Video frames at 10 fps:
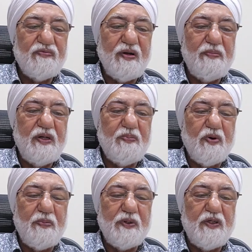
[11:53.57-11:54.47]
family
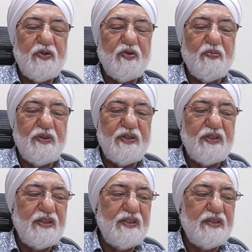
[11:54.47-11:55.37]
property should be
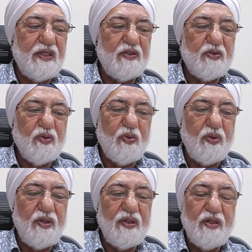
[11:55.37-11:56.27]
seized and sold